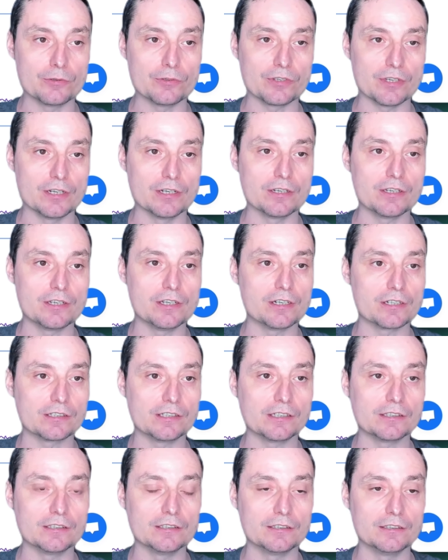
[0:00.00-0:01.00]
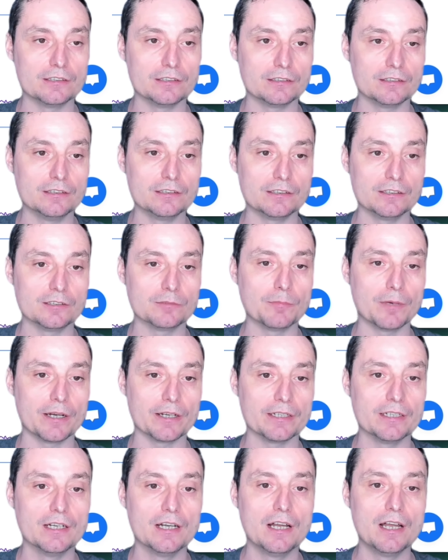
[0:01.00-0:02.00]
You see in here that this is
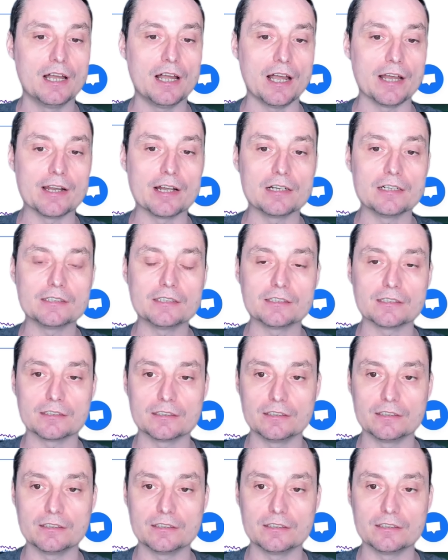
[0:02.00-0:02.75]
my analytics,